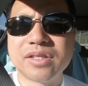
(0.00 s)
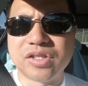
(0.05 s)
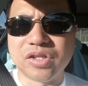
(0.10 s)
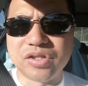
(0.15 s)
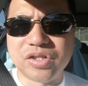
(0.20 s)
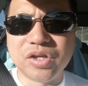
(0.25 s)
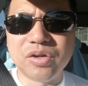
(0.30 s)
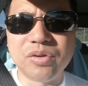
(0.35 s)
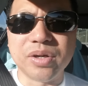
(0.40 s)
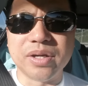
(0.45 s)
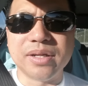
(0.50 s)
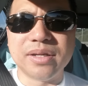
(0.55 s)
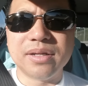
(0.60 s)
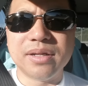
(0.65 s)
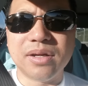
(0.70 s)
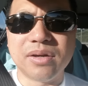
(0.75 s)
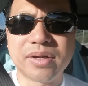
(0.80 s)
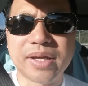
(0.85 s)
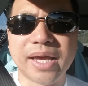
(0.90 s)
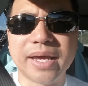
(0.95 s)
to do it,
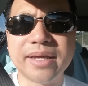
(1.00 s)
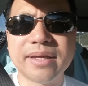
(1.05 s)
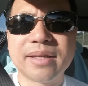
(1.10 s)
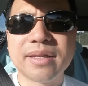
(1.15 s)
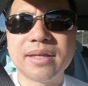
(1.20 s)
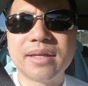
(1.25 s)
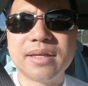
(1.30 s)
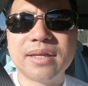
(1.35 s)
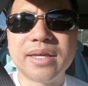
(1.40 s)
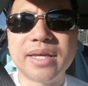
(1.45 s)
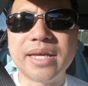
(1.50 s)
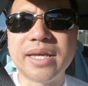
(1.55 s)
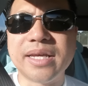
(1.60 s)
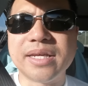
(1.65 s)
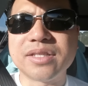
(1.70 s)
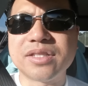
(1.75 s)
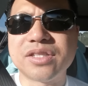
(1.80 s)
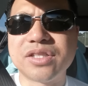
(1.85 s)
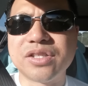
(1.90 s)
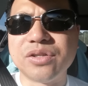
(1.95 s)
okay?
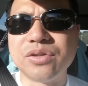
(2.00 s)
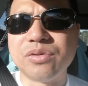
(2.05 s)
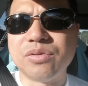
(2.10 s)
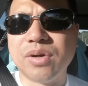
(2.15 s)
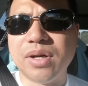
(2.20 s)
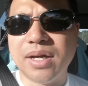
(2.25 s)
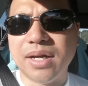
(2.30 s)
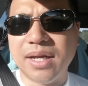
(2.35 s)
Is to